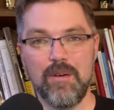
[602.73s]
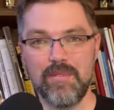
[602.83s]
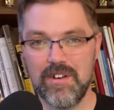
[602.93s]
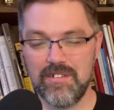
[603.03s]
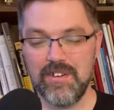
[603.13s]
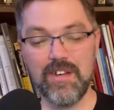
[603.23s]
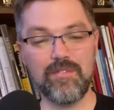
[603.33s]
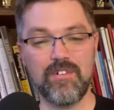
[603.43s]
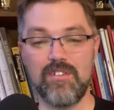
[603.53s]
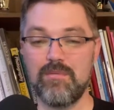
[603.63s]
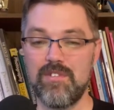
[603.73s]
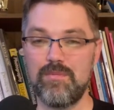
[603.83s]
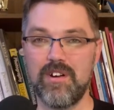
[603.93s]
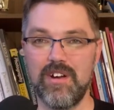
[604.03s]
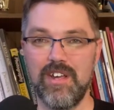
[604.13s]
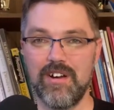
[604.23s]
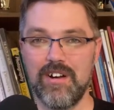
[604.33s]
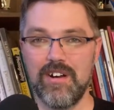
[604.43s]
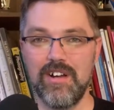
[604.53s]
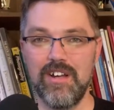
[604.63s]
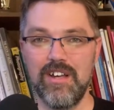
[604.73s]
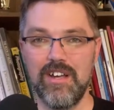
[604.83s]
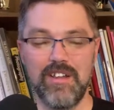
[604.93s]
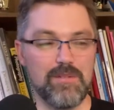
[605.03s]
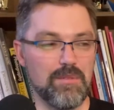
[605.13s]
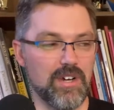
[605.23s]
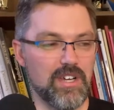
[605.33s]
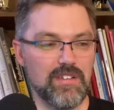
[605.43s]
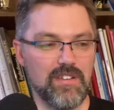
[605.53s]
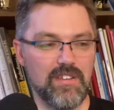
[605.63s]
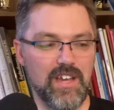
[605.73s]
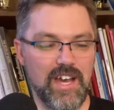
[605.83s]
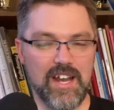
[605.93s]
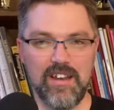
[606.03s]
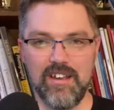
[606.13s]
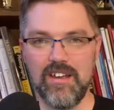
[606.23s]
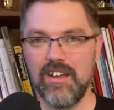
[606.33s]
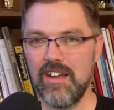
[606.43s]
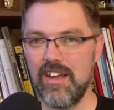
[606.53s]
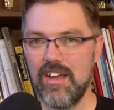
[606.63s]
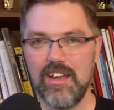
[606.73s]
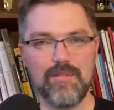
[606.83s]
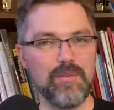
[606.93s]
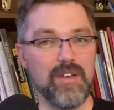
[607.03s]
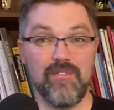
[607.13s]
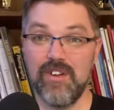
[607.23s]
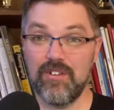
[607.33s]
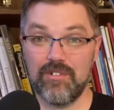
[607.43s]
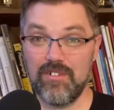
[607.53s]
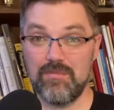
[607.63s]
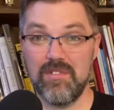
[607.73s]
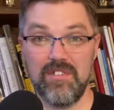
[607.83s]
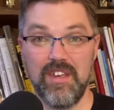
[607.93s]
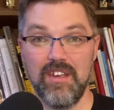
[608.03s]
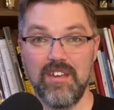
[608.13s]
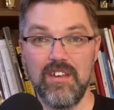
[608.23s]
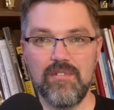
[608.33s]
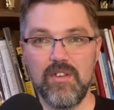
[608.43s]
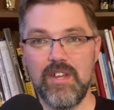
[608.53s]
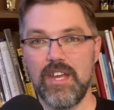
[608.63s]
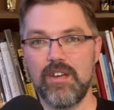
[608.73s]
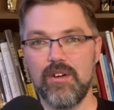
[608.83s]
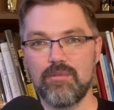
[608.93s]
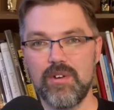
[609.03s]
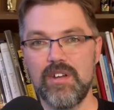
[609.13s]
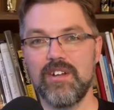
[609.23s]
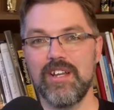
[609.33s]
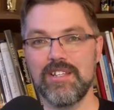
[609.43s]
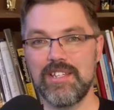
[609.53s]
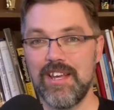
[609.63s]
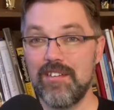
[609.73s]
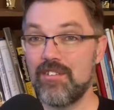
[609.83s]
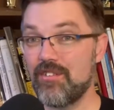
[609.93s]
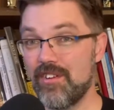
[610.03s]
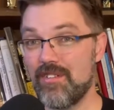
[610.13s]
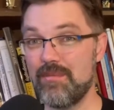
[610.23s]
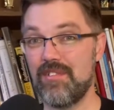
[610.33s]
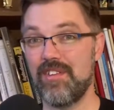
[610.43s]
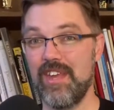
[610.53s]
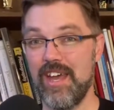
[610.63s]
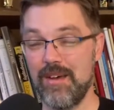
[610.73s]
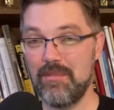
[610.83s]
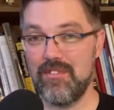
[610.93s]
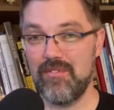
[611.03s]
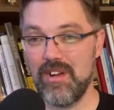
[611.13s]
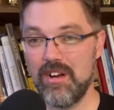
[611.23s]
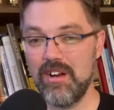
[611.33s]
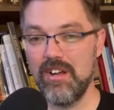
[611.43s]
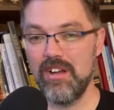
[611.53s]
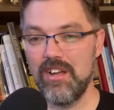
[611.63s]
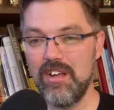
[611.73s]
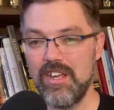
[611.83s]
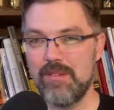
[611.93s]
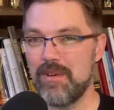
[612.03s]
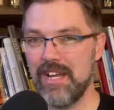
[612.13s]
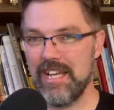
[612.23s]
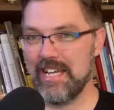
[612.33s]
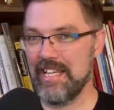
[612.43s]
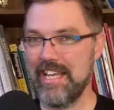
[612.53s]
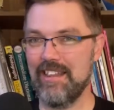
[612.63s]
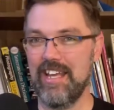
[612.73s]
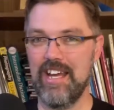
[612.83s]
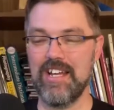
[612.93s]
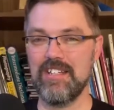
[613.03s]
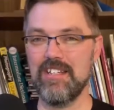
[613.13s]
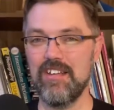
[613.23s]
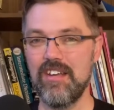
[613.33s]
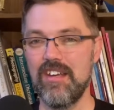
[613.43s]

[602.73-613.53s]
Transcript: There's enough Christmas spirit here in the book that it felt Christmassy. If you like a real intense Christmassy atmosphere, you might not get that,